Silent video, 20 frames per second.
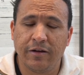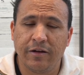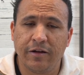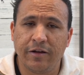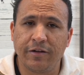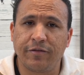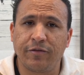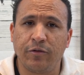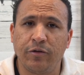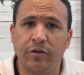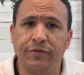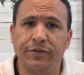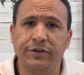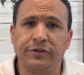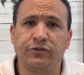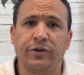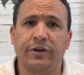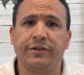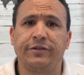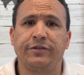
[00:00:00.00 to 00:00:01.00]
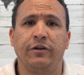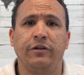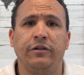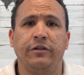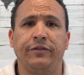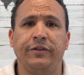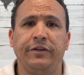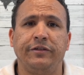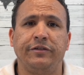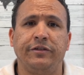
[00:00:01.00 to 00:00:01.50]
and sort of address all
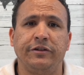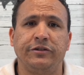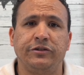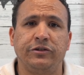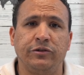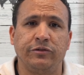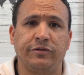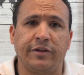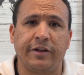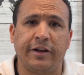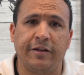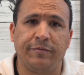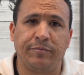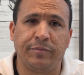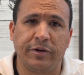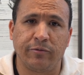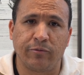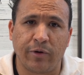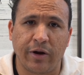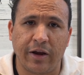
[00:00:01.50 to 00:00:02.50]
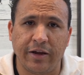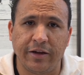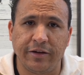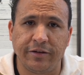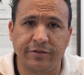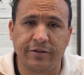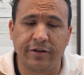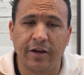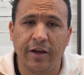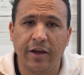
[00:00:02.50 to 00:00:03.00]
of these issues that have been
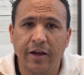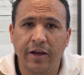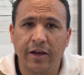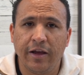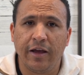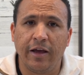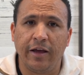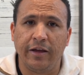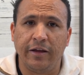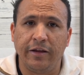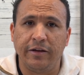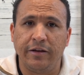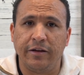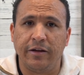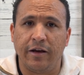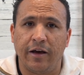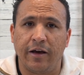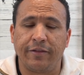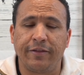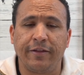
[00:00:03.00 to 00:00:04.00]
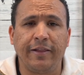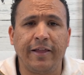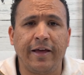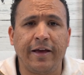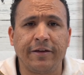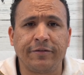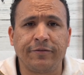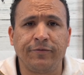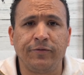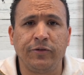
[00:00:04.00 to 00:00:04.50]
raised in the
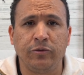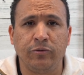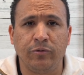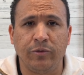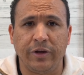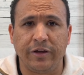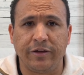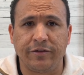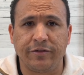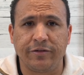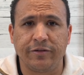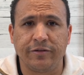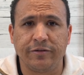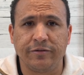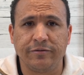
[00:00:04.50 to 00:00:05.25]
last few weeks.